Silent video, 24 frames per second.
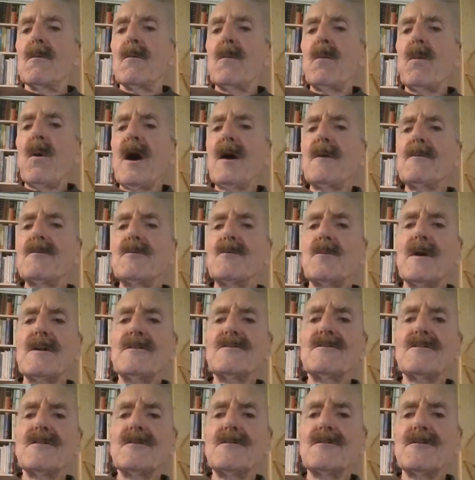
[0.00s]
Why would
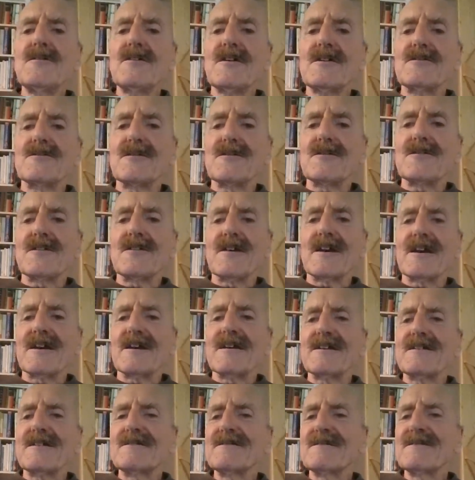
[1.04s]
one do such a
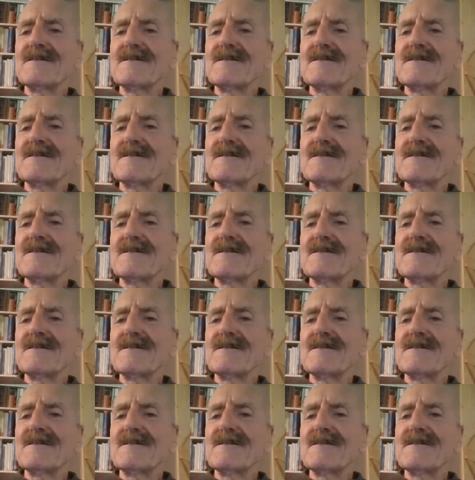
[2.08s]
thing?